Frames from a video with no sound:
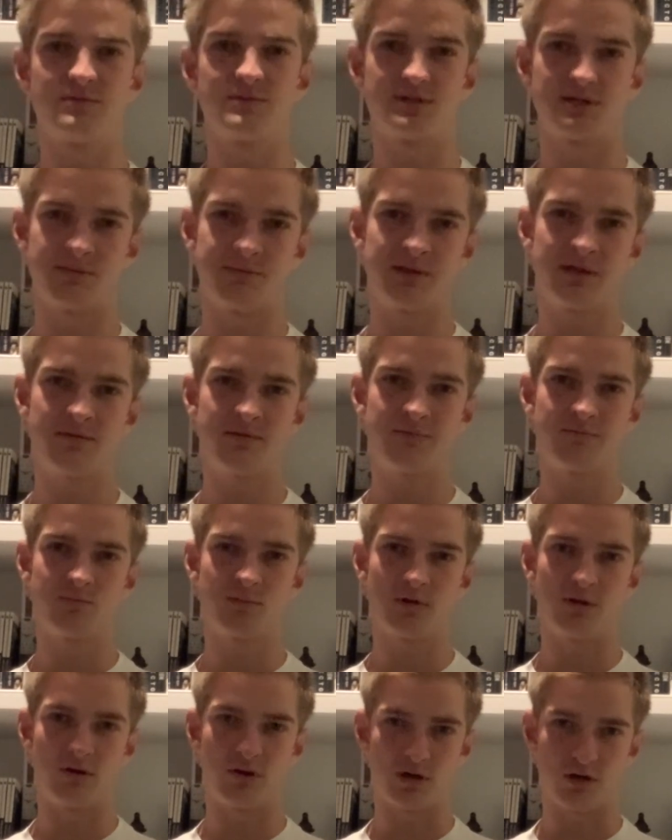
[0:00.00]
Some of them
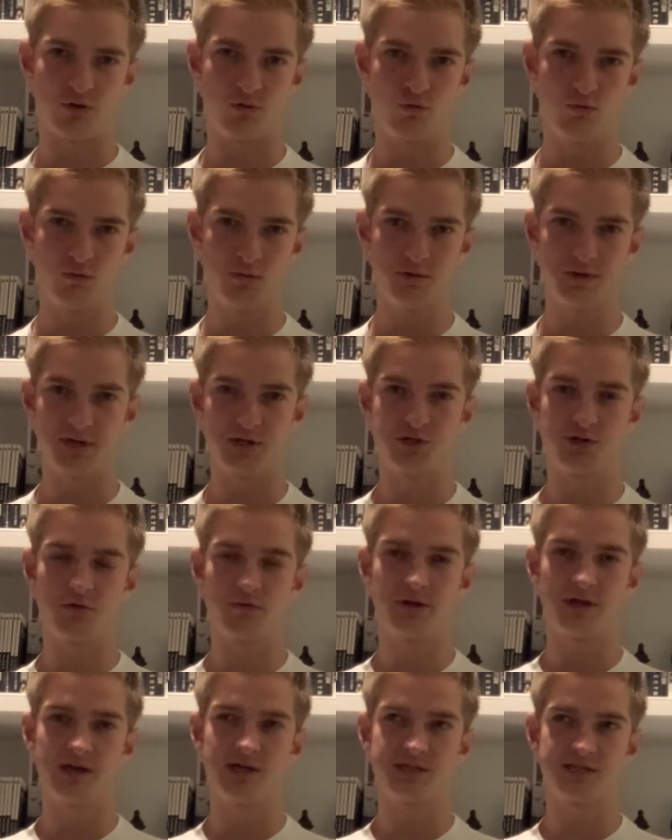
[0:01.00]
are cool, they
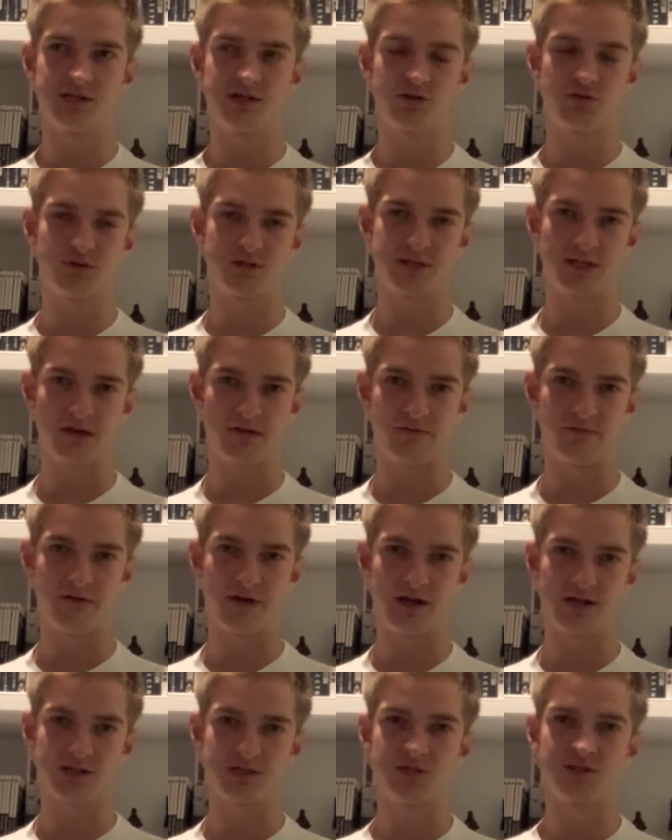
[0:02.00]
showcase interesting
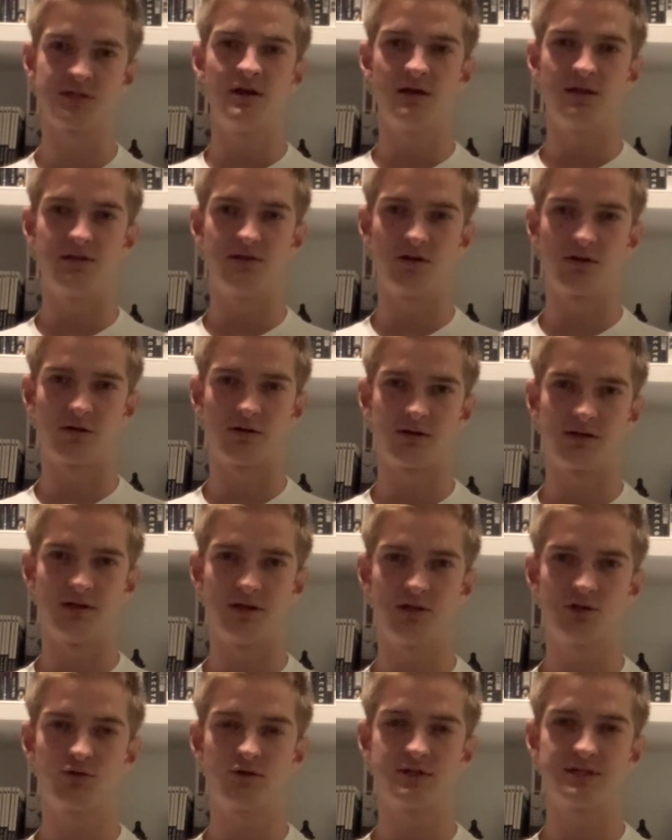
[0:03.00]
effects, they're
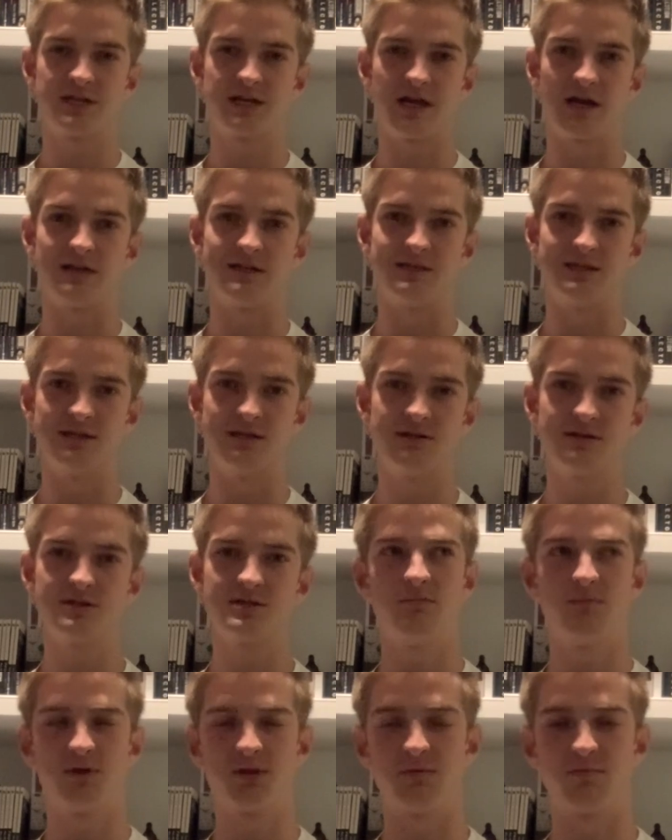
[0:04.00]
interesting ideas,
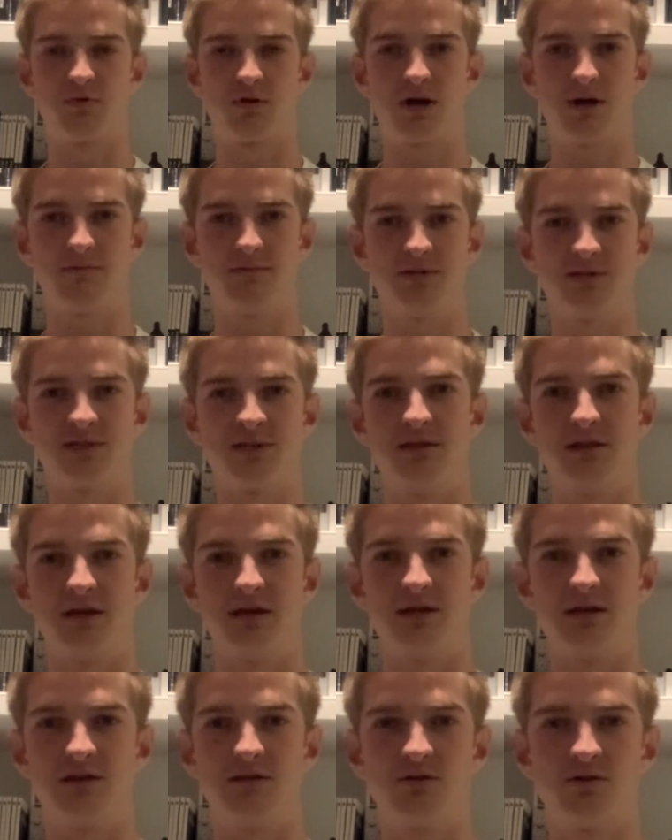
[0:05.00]
but the problem is they
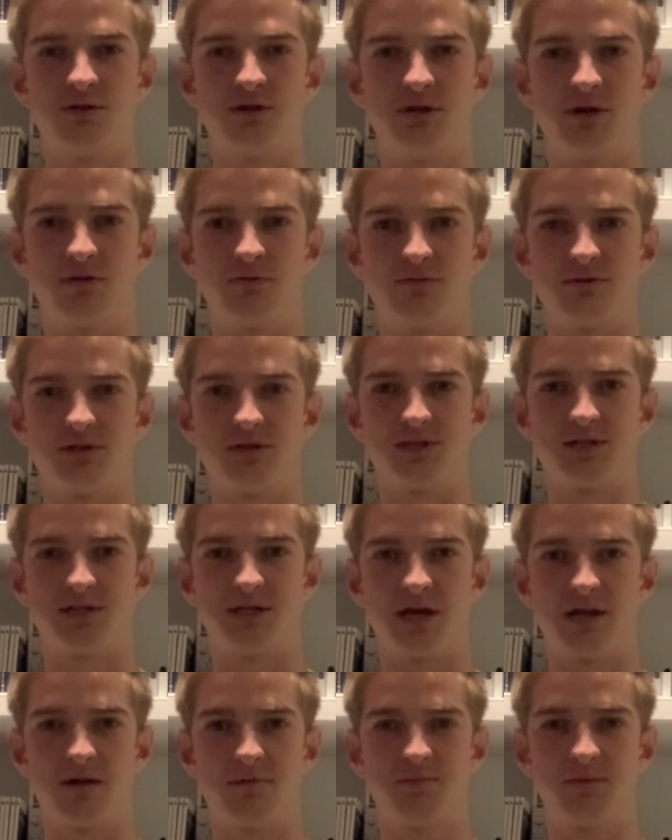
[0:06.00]
either don't
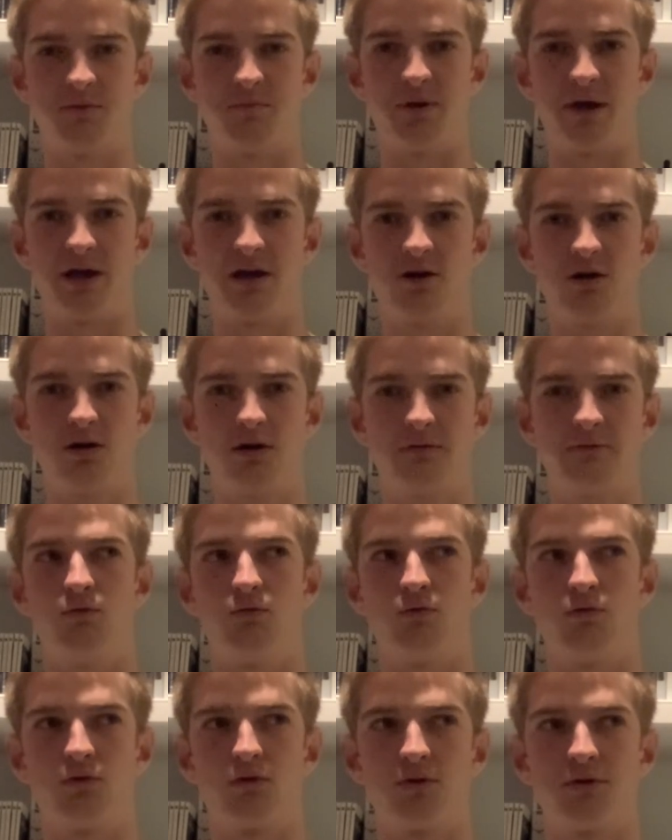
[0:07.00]
set up the payoff
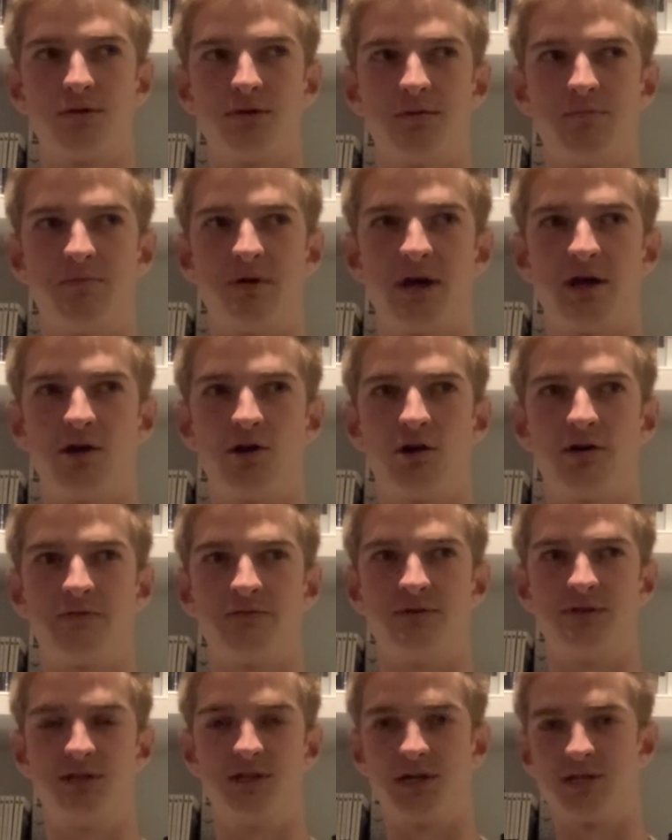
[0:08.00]
or the payoff
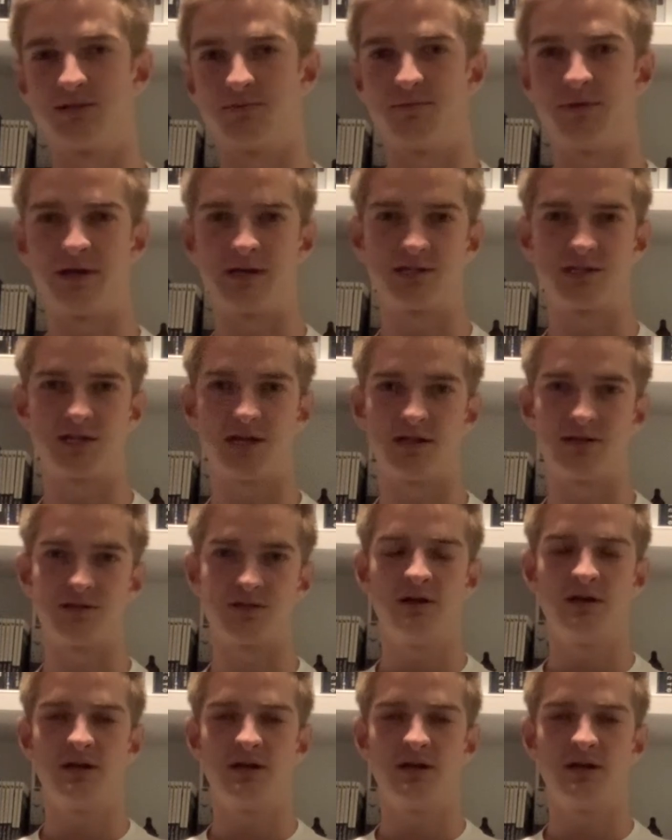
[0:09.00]
doesn't make sense.